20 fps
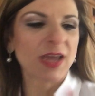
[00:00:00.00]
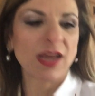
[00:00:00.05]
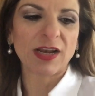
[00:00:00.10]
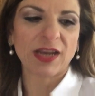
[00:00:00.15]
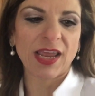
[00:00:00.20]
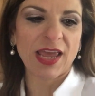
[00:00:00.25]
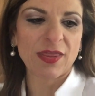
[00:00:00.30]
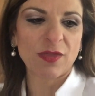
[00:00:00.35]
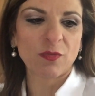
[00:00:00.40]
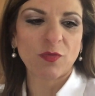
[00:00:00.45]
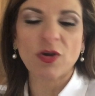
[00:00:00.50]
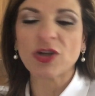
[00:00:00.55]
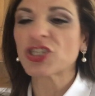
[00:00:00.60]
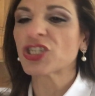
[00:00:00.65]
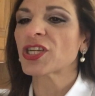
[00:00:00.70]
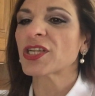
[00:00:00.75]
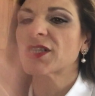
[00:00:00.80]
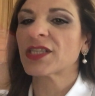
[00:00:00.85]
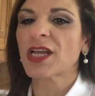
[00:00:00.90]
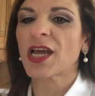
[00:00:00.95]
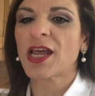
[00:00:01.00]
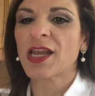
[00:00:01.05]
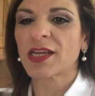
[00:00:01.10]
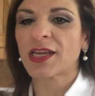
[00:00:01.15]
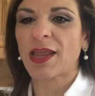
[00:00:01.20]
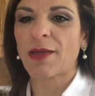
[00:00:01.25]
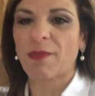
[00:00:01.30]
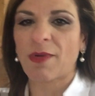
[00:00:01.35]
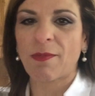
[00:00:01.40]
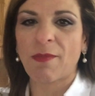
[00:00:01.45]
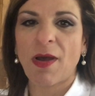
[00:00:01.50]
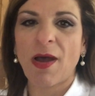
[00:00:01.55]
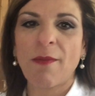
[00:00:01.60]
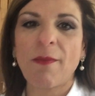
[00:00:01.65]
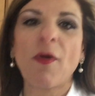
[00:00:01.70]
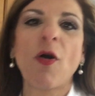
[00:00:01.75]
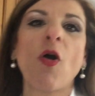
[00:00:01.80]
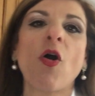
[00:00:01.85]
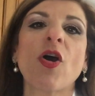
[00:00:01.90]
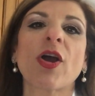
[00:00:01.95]
get the washing done, get my
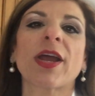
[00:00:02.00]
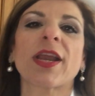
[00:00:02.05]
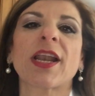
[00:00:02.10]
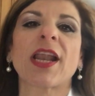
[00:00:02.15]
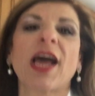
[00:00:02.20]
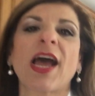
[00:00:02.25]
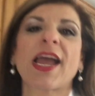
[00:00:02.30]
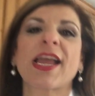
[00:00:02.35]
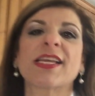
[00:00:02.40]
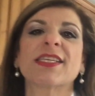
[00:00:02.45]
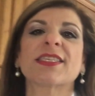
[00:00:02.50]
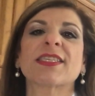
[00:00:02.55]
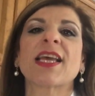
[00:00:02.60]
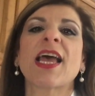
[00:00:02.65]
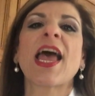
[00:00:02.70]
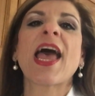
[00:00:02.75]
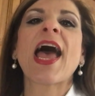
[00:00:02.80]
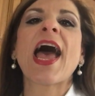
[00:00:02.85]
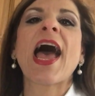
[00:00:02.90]
mum organised.